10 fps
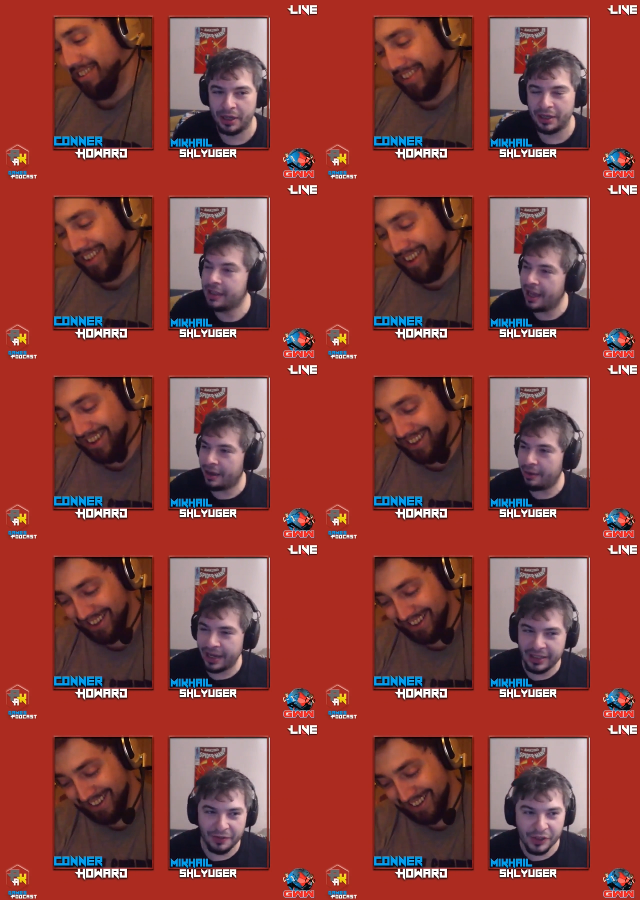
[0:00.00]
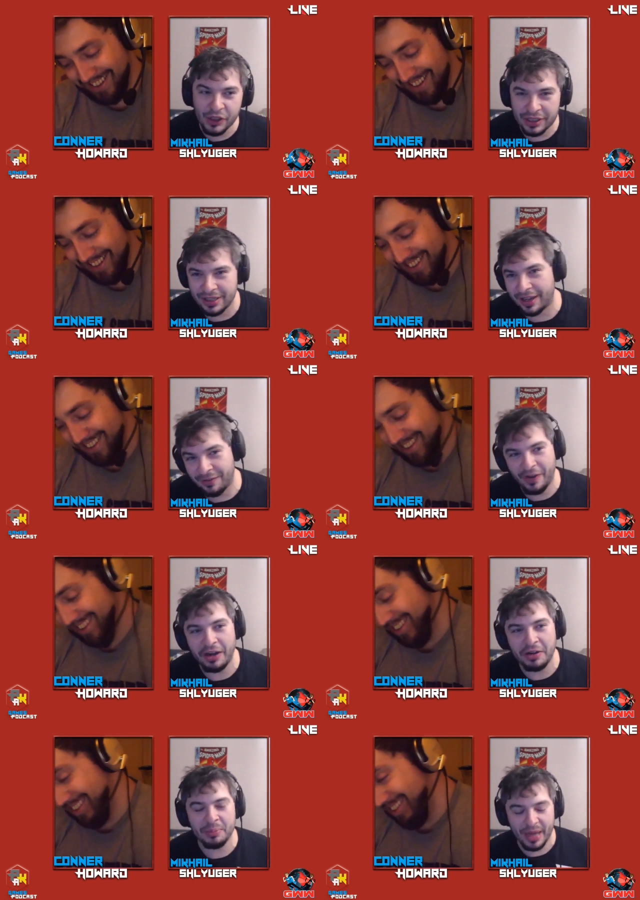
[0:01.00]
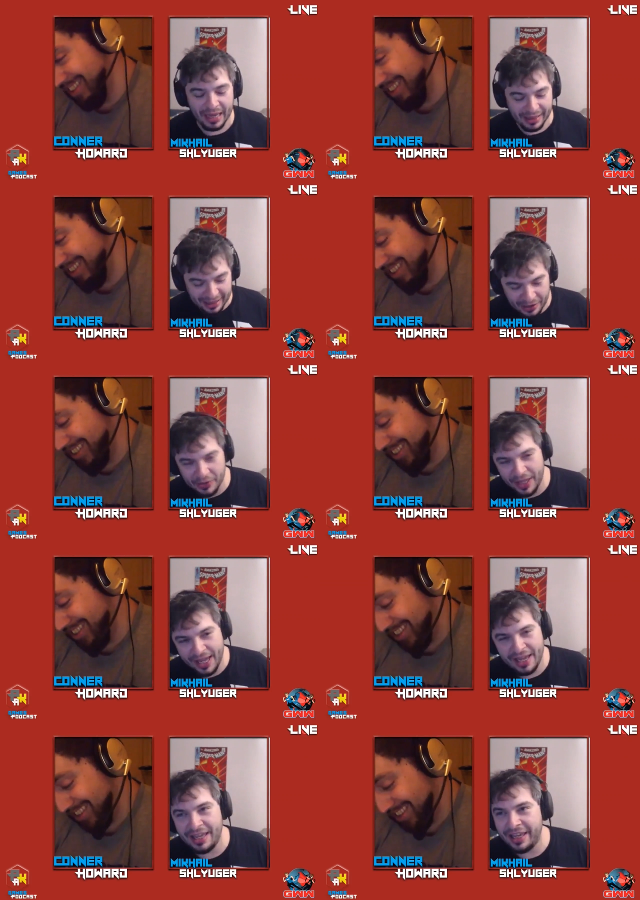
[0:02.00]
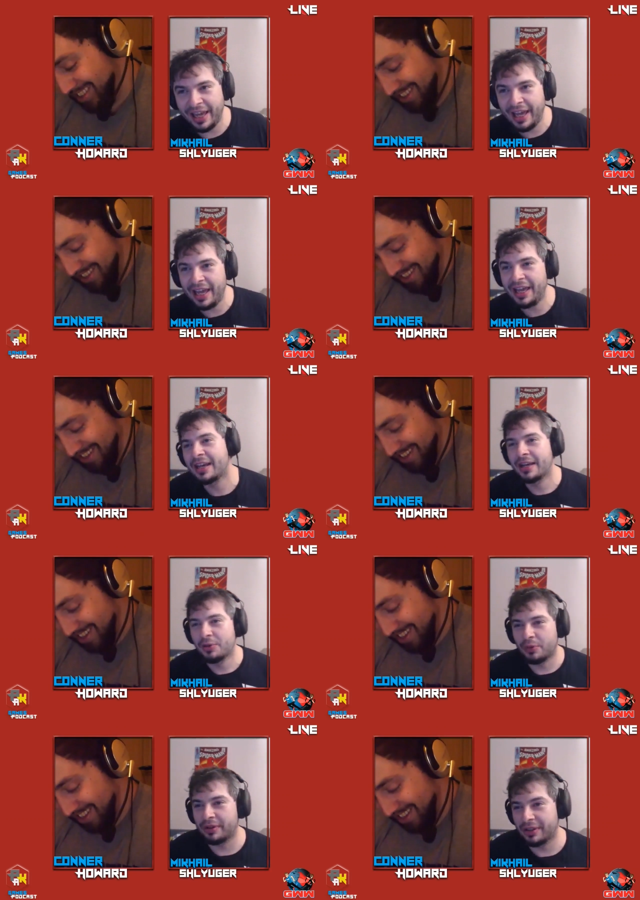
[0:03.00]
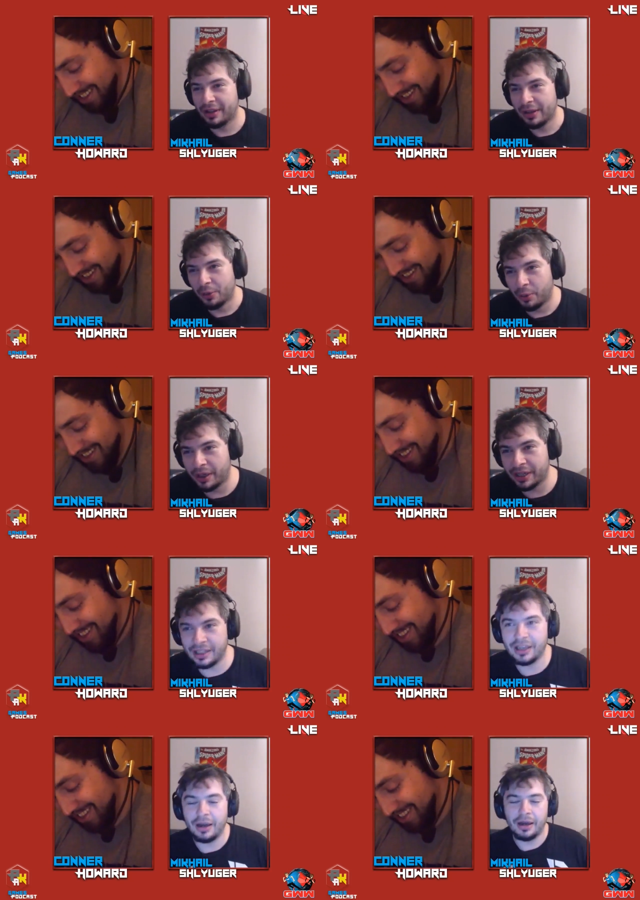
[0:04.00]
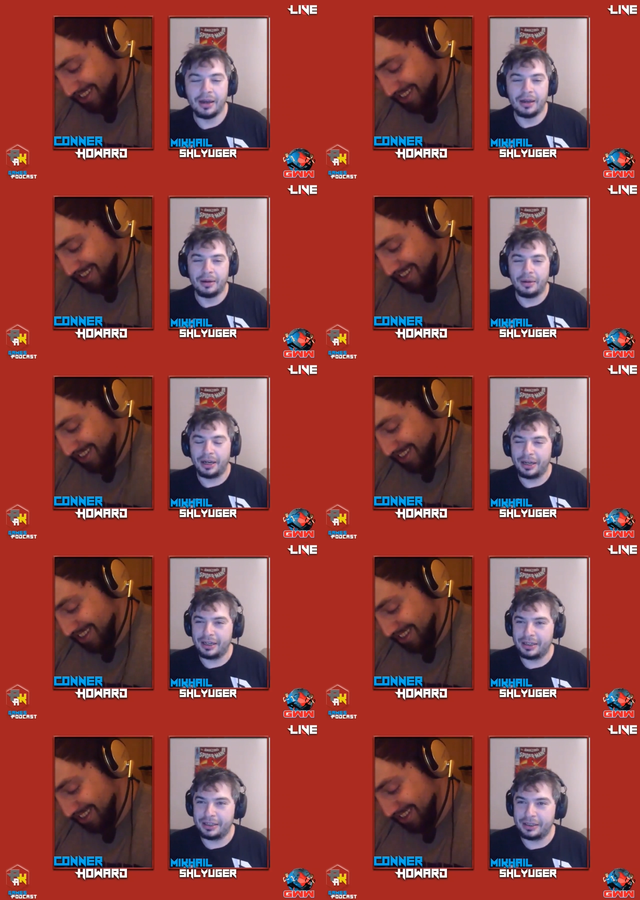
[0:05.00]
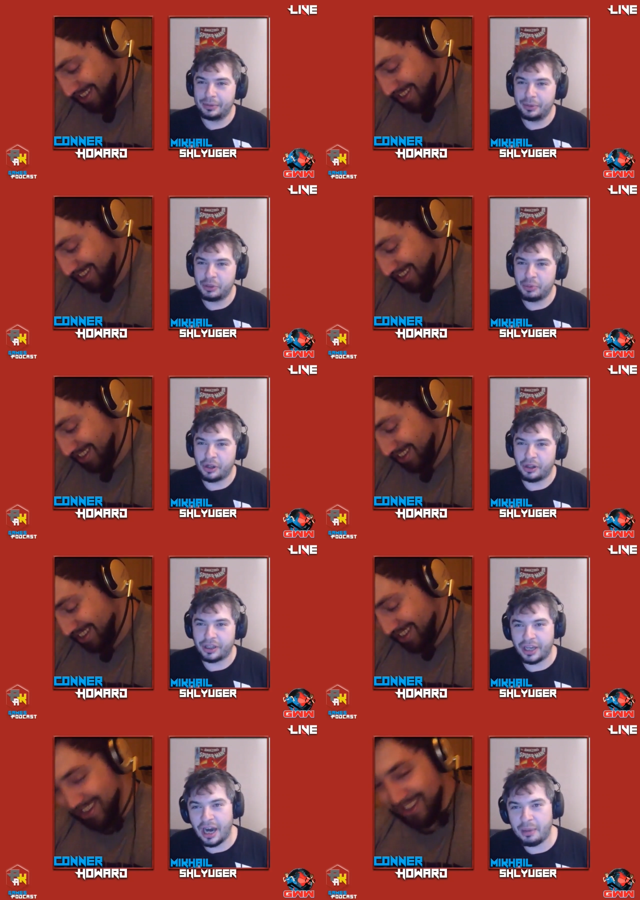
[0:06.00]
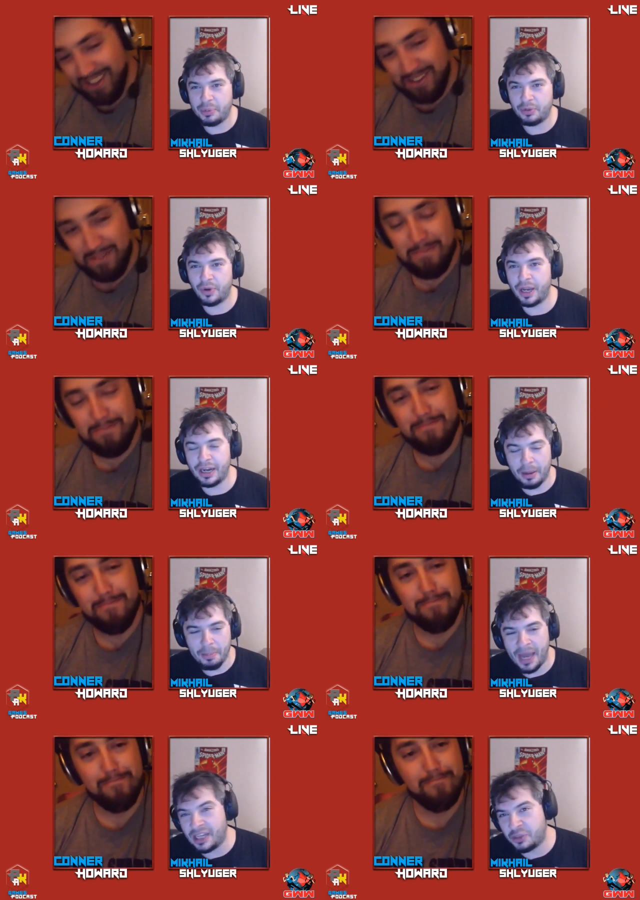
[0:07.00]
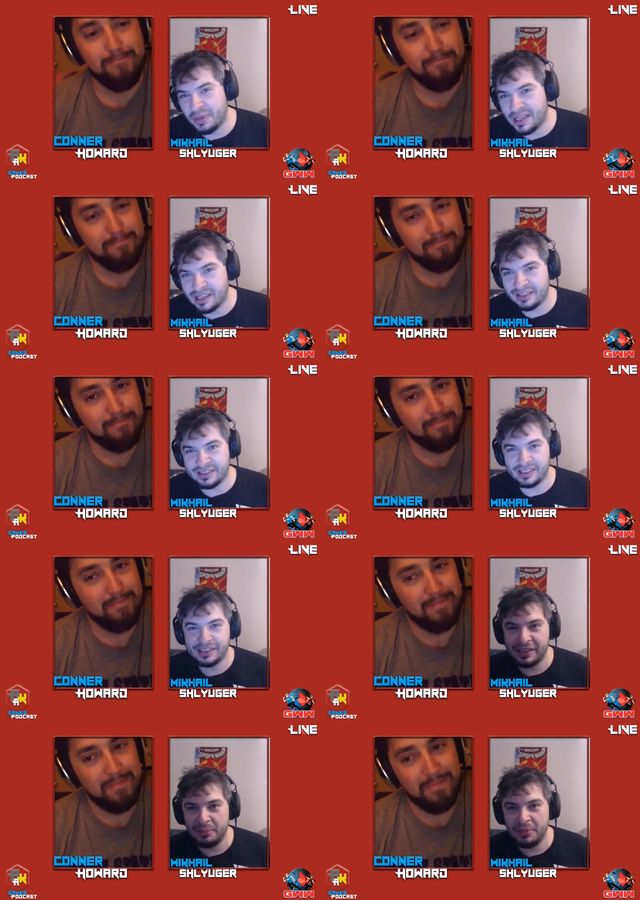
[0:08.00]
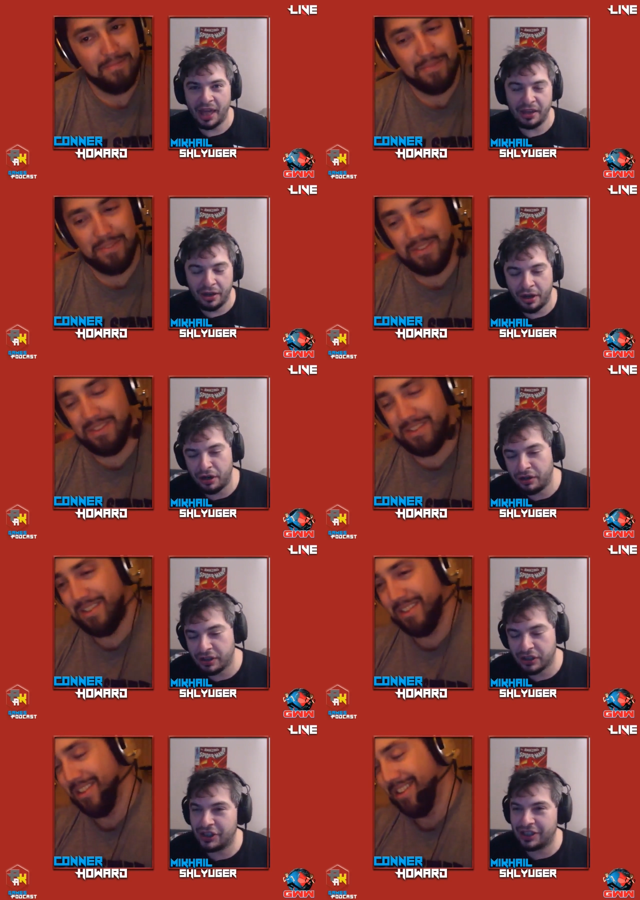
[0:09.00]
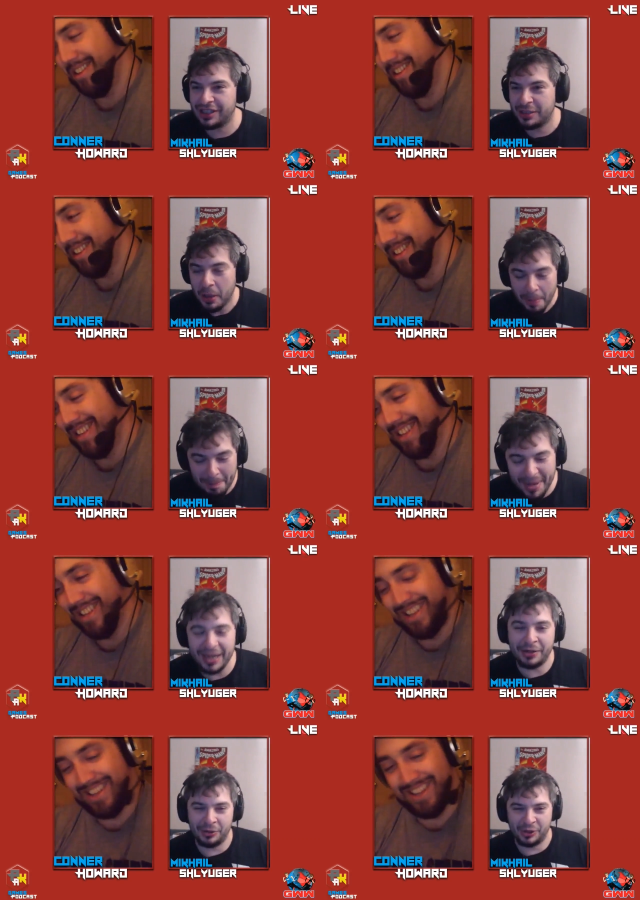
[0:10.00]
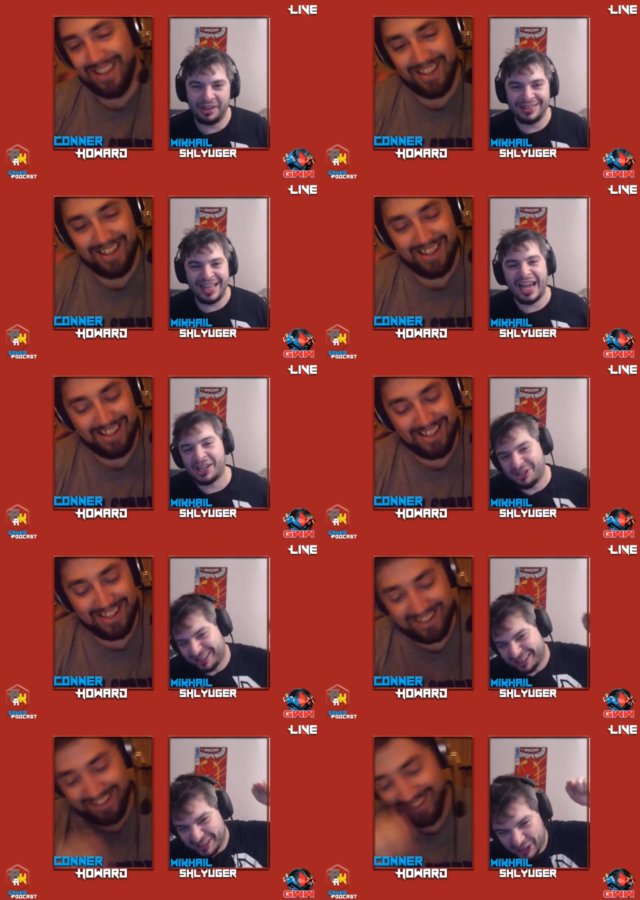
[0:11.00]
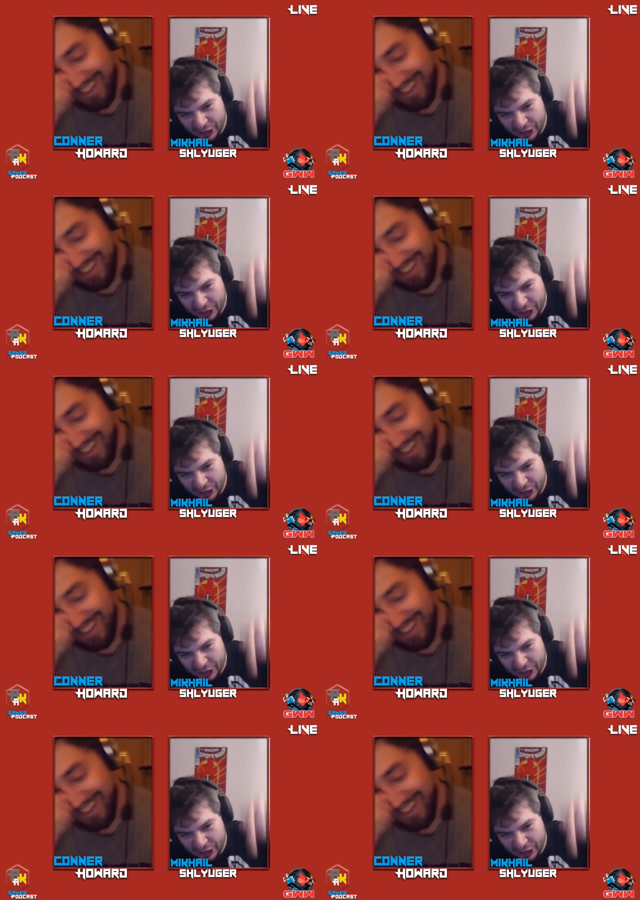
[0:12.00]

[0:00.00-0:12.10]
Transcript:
Speaker 1: Activision's like firing back, like, oh yeah, EA. Well, we're gonna uh, what you call a copyright, a matchmaking system that encourages microtransactions.